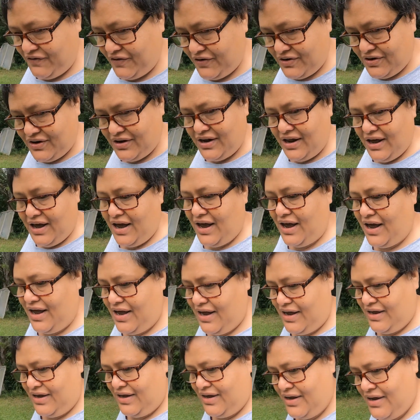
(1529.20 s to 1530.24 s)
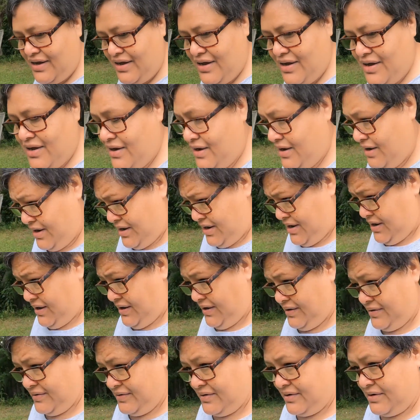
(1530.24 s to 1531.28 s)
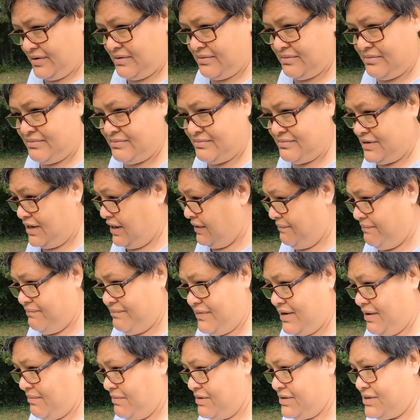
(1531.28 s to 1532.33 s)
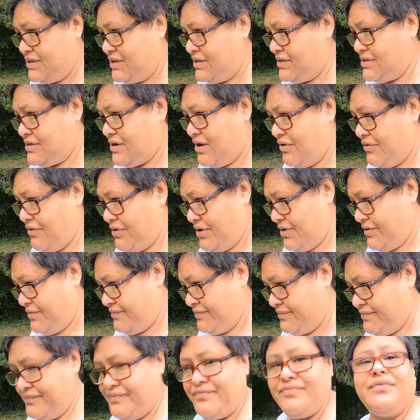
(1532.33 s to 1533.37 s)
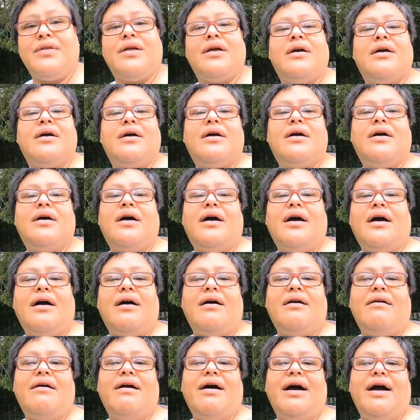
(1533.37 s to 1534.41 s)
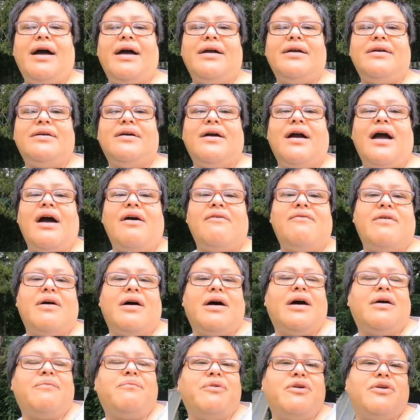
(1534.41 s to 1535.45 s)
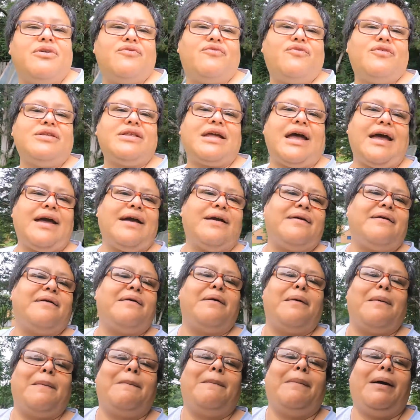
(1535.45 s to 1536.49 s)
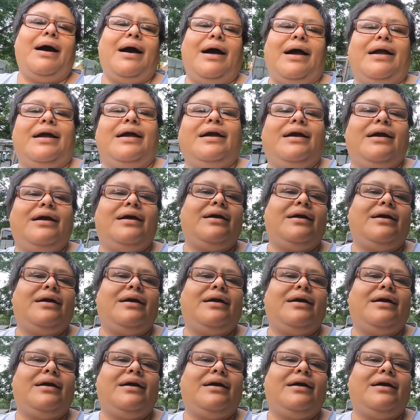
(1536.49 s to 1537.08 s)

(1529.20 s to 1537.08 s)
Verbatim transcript: for today. Uh, yep, not much is going on. All right, you have a beautiful day. Bye.